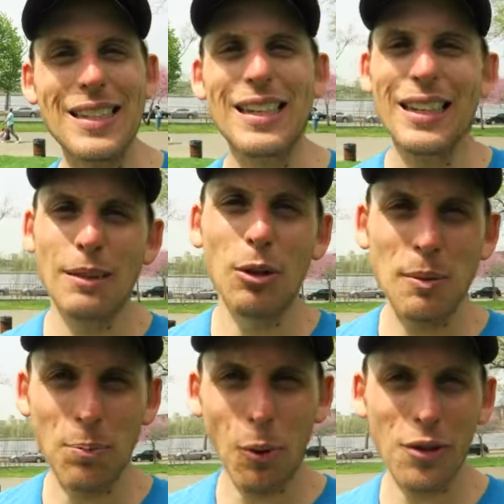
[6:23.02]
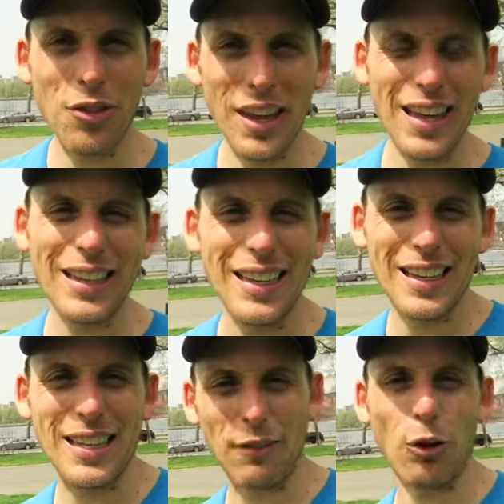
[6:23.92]
The most important thing
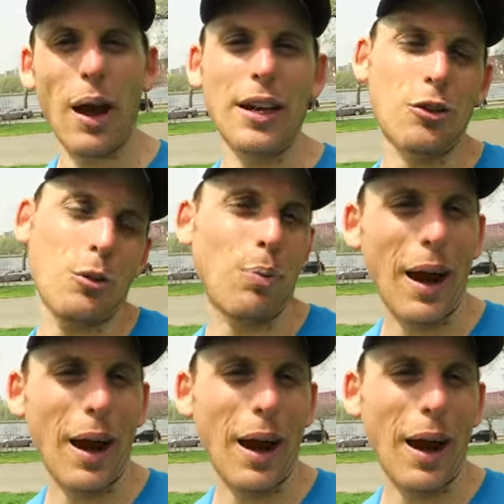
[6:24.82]
is have a gratitude